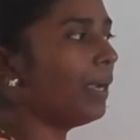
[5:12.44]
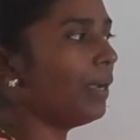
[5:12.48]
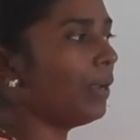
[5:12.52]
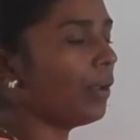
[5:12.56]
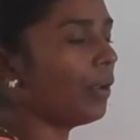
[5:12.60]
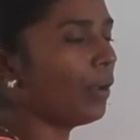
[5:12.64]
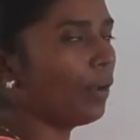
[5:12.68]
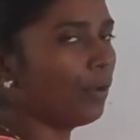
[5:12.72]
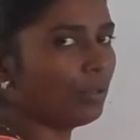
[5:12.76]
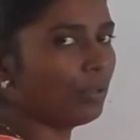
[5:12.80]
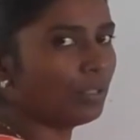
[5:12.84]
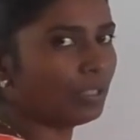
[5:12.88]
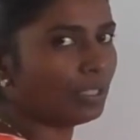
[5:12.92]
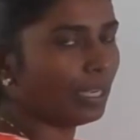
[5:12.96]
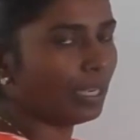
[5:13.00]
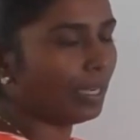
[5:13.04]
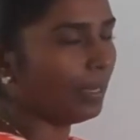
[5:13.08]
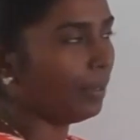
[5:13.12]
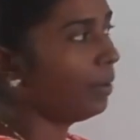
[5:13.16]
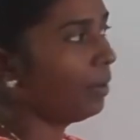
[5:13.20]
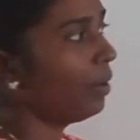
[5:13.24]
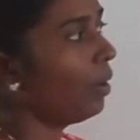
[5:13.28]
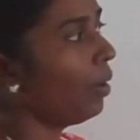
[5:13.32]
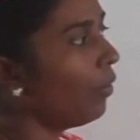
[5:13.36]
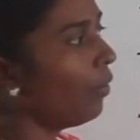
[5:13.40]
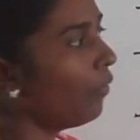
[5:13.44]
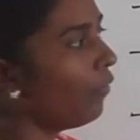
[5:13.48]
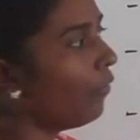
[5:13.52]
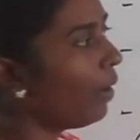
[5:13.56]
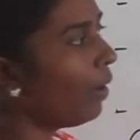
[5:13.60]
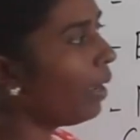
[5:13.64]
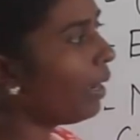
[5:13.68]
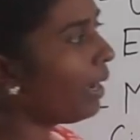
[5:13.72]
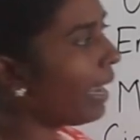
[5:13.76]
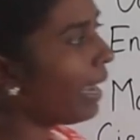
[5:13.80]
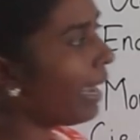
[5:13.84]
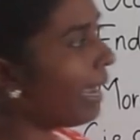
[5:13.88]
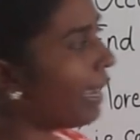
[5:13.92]
dioxide.
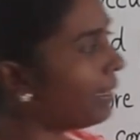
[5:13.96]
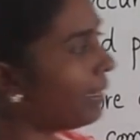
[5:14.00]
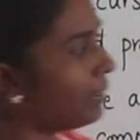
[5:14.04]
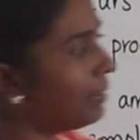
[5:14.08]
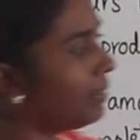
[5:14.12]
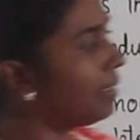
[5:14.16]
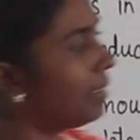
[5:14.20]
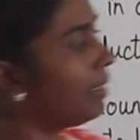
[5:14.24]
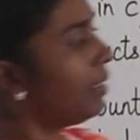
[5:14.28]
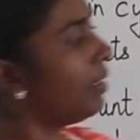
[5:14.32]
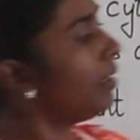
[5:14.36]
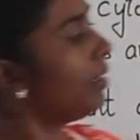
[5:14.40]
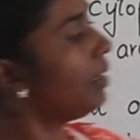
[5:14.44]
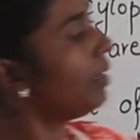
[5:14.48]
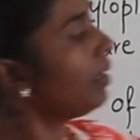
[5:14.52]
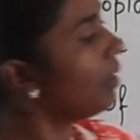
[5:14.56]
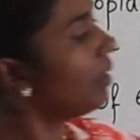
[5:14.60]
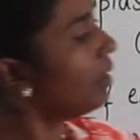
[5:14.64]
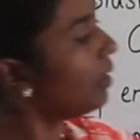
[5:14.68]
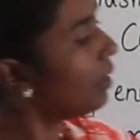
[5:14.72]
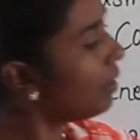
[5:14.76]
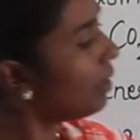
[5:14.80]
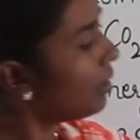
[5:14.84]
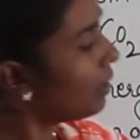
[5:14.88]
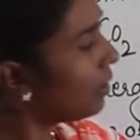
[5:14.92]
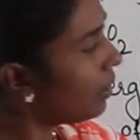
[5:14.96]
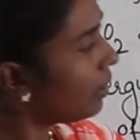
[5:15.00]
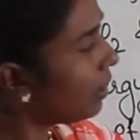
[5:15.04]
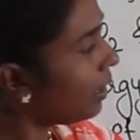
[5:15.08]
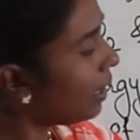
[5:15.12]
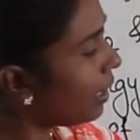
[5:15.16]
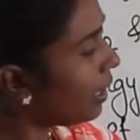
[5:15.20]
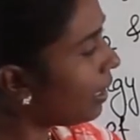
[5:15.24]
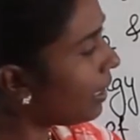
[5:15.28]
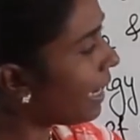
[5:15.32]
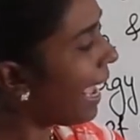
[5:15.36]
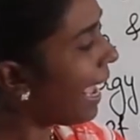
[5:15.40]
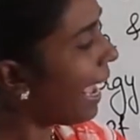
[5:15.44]
Whereas
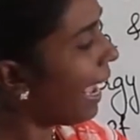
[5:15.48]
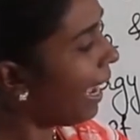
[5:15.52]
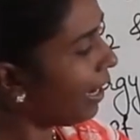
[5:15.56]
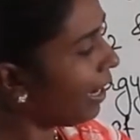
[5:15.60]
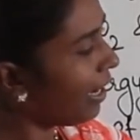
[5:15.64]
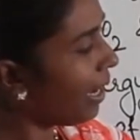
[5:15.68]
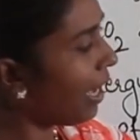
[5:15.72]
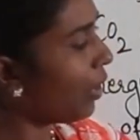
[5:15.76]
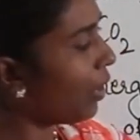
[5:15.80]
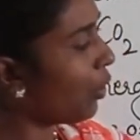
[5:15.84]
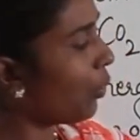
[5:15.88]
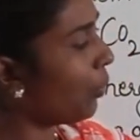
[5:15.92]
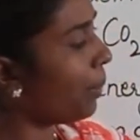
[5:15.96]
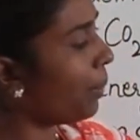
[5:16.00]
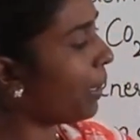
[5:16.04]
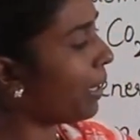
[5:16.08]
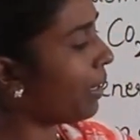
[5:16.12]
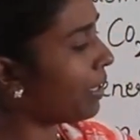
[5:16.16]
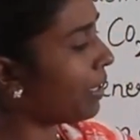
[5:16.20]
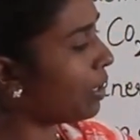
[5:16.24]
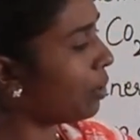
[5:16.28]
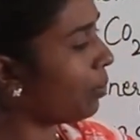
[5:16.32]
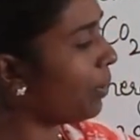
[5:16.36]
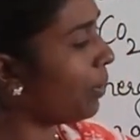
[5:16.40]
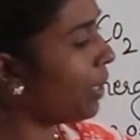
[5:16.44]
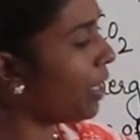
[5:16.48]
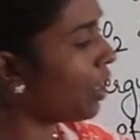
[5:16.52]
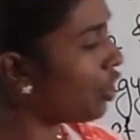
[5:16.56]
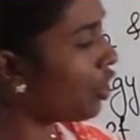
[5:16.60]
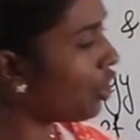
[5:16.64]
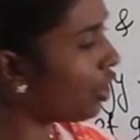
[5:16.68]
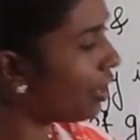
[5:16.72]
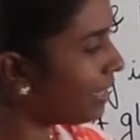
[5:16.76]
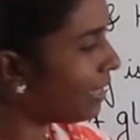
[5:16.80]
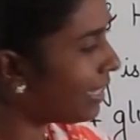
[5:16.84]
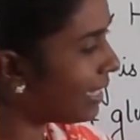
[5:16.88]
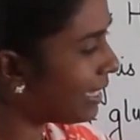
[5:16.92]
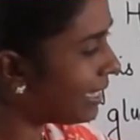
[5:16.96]
in anaerobic
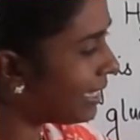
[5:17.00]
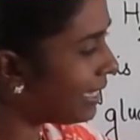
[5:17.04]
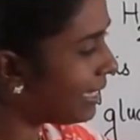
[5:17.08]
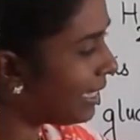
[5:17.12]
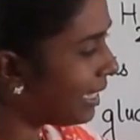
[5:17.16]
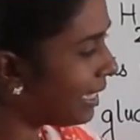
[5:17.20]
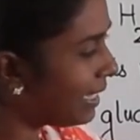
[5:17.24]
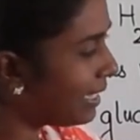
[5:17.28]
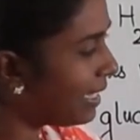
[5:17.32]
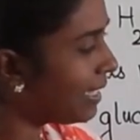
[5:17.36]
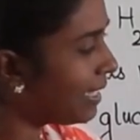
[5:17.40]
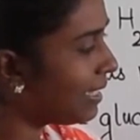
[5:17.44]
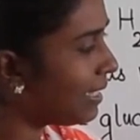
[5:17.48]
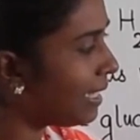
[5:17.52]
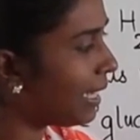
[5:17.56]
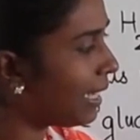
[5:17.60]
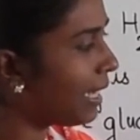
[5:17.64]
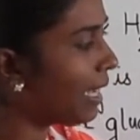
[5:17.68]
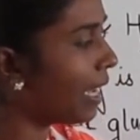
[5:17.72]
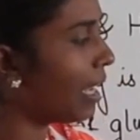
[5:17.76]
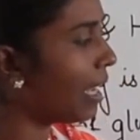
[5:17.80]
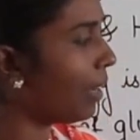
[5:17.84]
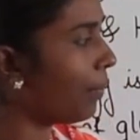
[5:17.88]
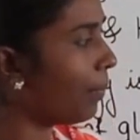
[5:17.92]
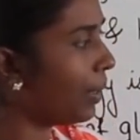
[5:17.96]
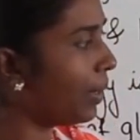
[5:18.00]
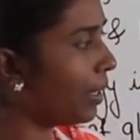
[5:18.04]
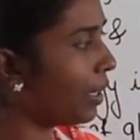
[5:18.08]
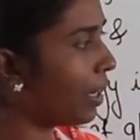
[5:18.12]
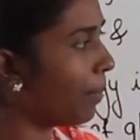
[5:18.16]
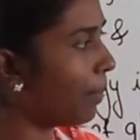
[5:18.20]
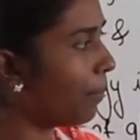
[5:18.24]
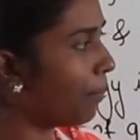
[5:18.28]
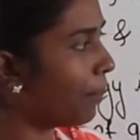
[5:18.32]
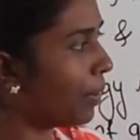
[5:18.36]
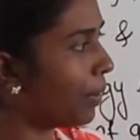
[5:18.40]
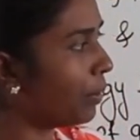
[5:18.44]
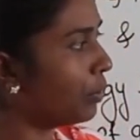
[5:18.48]
respiration, these 6 C carbon
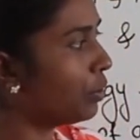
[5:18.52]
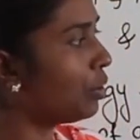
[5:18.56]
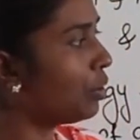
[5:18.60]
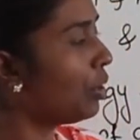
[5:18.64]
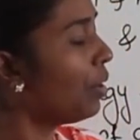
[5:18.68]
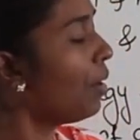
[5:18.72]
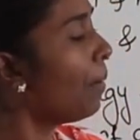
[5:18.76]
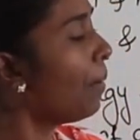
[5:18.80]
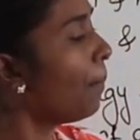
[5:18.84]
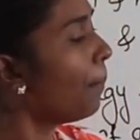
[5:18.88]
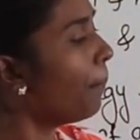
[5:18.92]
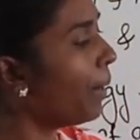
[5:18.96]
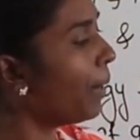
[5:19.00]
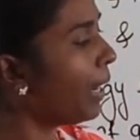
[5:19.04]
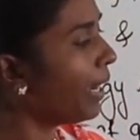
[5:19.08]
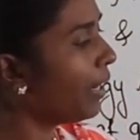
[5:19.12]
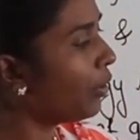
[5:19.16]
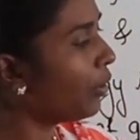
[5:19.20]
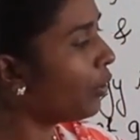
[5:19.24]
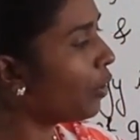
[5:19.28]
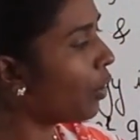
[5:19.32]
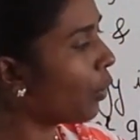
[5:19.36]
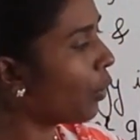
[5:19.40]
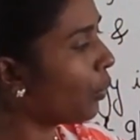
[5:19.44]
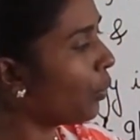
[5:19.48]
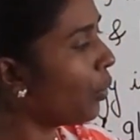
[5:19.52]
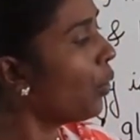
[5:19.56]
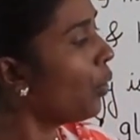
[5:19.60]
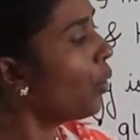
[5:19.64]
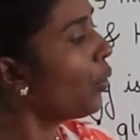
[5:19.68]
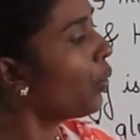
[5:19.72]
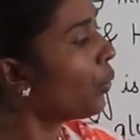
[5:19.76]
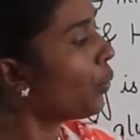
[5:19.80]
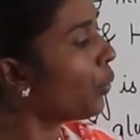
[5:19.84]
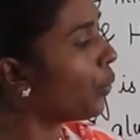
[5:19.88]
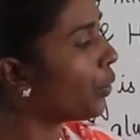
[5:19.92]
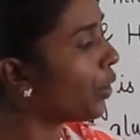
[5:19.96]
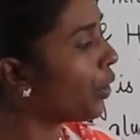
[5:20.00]
compounds break
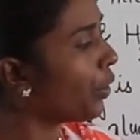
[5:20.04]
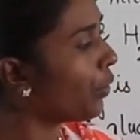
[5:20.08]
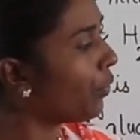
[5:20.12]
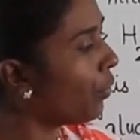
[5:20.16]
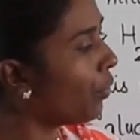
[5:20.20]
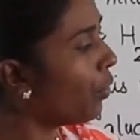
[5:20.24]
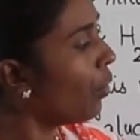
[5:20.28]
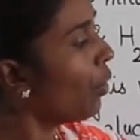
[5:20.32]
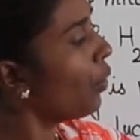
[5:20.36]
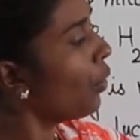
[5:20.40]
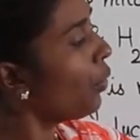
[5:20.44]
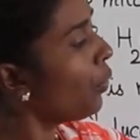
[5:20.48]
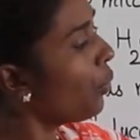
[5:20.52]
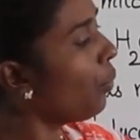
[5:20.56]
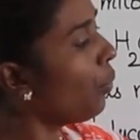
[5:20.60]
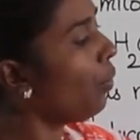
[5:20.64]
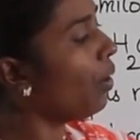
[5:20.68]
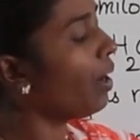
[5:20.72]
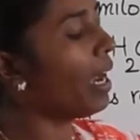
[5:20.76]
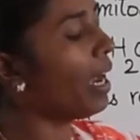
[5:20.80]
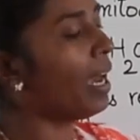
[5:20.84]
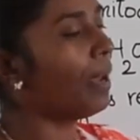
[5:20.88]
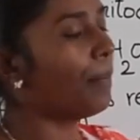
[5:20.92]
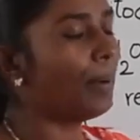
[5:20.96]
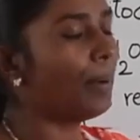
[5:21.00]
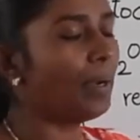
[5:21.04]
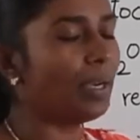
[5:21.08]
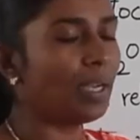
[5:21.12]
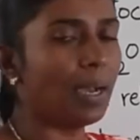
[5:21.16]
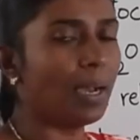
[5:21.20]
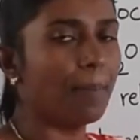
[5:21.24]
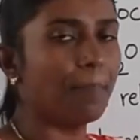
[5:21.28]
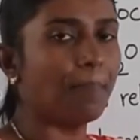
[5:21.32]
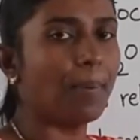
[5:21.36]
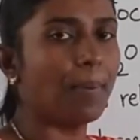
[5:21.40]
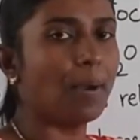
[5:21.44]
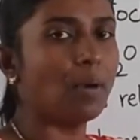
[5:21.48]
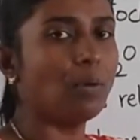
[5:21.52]
down to give 2 carbon
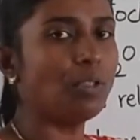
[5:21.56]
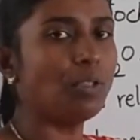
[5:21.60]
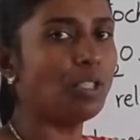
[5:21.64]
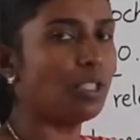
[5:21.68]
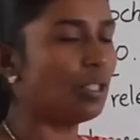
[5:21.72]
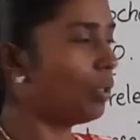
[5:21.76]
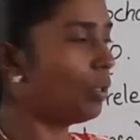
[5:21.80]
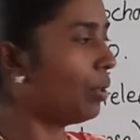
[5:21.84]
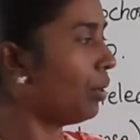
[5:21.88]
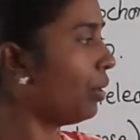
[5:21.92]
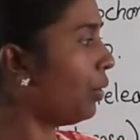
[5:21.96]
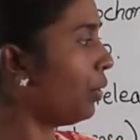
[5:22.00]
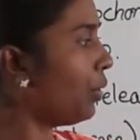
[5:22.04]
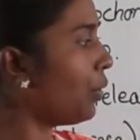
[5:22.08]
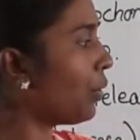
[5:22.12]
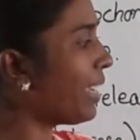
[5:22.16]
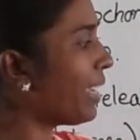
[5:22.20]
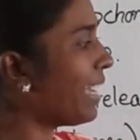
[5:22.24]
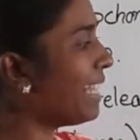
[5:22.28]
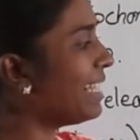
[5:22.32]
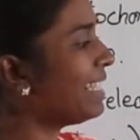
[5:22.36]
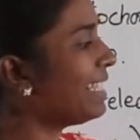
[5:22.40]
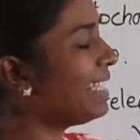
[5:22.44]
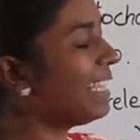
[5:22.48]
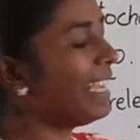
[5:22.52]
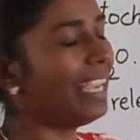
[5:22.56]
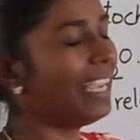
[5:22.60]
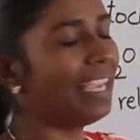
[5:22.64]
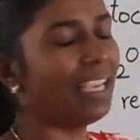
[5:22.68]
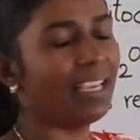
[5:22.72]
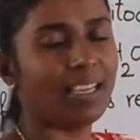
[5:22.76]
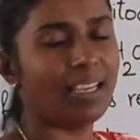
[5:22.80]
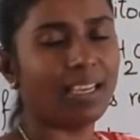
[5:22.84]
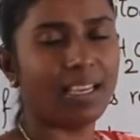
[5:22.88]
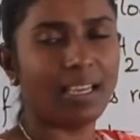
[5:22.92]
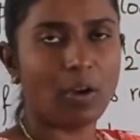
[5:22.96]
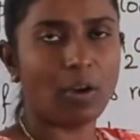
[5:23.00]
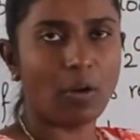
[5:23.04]
compounds, you can
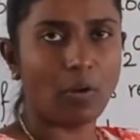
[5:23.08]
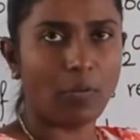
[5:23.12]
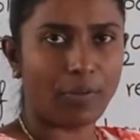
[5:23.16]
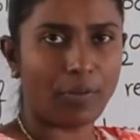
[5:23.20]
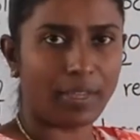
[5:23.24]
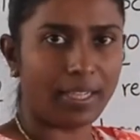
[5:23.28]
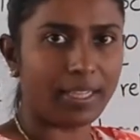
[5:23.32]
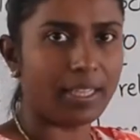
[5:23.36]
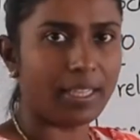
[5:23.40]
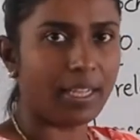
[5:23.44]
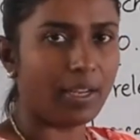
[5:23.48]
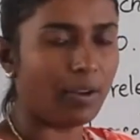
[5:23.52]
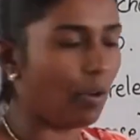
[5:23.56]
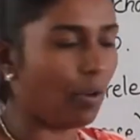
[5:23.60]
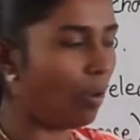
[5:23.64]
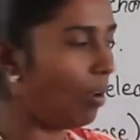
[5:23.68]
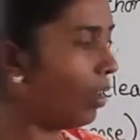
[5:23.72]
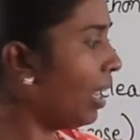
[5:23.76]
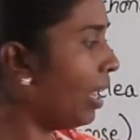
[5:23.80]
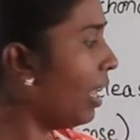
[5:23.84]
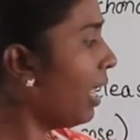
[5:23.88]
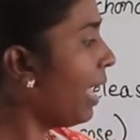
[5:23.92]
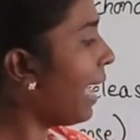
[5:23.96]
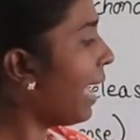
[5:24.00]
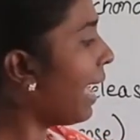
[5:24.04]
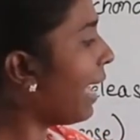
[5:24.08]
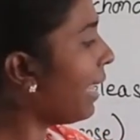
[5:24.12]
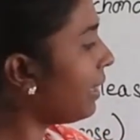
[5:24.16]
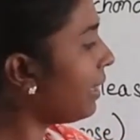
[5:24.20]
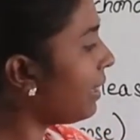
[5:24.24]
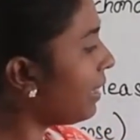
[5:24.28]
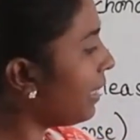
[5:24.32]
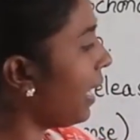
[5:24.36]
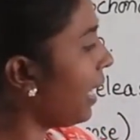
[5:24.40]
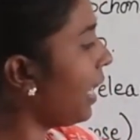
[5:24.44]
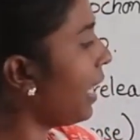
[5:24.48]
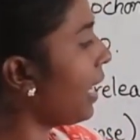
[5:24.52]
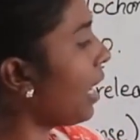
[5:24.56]
say, of ethanol
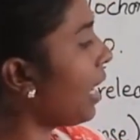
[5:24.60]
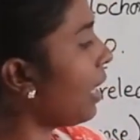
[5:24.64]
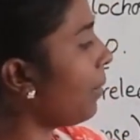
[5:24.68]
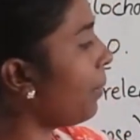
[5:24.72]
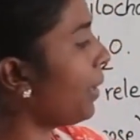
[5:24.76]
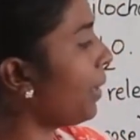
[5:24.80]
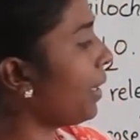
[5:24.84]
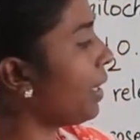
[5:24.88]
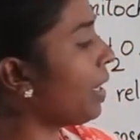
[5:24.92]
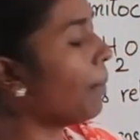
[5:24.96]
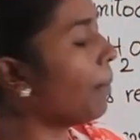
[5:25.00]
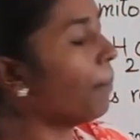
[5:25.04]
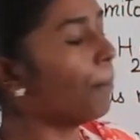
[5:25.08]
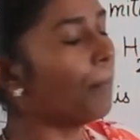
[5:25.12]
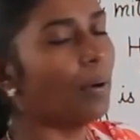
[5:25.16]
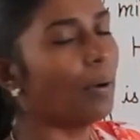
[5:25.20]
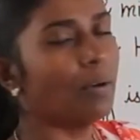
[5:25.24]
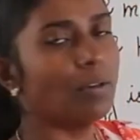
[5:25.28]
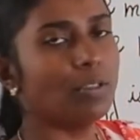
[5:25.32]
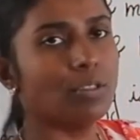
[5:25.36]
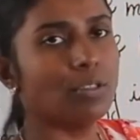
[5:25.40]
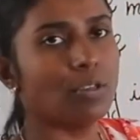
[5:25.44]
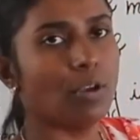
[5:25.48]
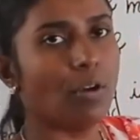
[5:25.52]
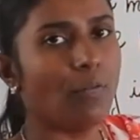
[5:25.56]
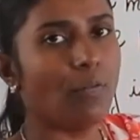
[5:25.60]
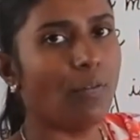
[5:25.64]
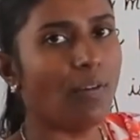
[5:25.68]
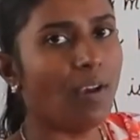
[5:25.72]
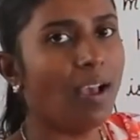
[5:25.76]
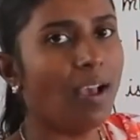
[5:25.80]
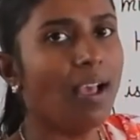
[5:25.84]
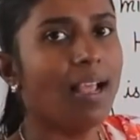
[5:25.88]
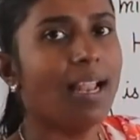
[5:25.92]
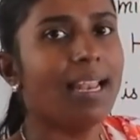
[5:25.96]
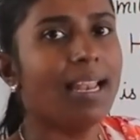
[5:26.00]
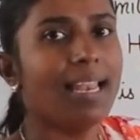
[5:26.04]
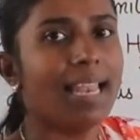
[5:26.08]
and 3 carbon compounds of
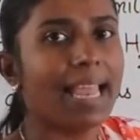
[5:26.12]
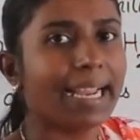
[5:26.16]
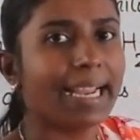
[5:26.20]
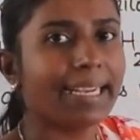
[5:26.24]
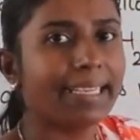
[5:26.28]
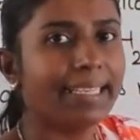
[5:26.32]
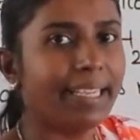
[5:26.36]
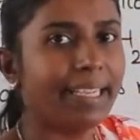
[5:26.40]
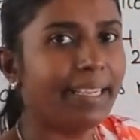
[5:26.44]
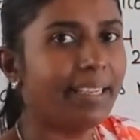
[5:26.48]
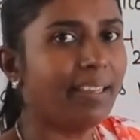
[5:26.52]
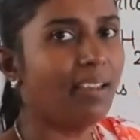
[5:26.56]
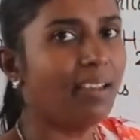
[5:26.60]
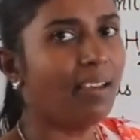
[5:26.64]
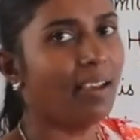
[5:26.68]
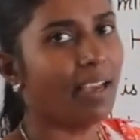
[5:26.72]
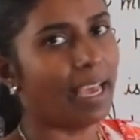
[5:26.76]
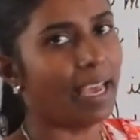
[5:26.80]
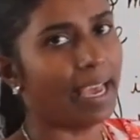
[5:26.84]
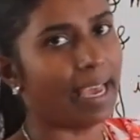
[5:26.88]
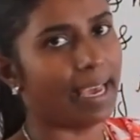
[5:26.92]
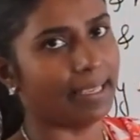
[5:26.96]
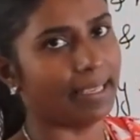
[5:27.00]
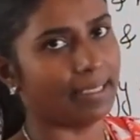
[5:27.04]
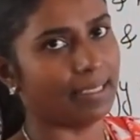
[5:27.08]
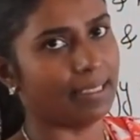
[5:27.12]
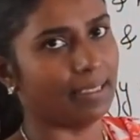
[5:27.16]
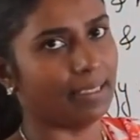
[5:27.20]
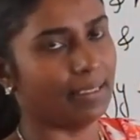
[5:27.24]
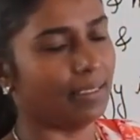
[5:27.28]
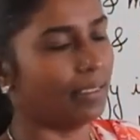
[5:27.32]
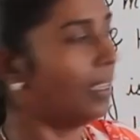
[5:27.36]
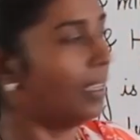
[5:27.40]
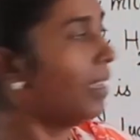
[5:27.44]
lactic acids.